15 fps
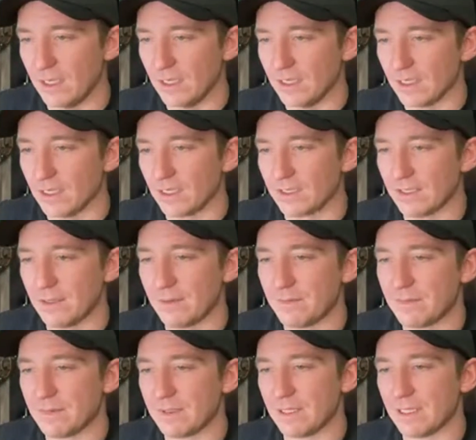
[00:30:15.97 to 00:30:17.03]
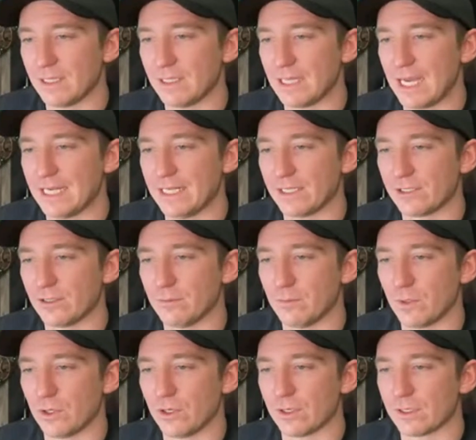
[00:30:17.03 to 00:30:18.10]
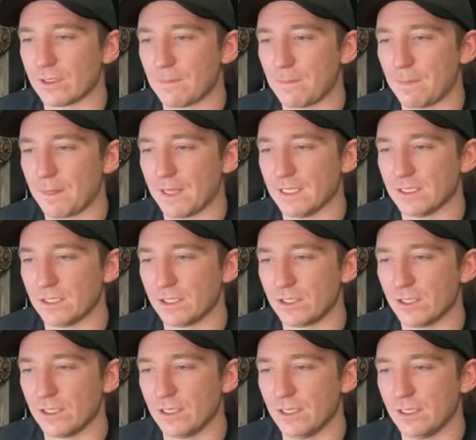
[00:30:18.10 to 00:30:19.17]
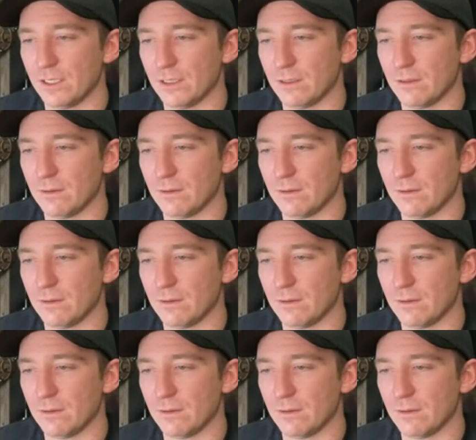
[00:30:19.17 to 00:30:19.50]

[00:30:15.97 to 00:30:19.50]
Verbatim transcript: Thoughts on the, the Nidecker Merc? Is it a good.